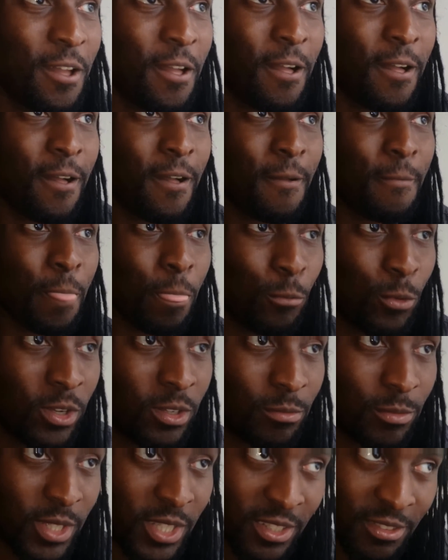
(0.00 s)

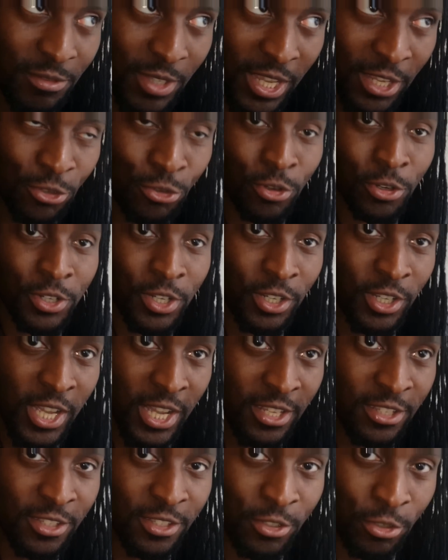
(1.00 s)
As
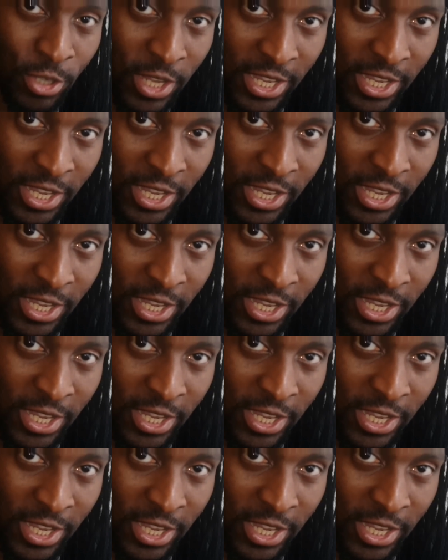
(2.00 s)
you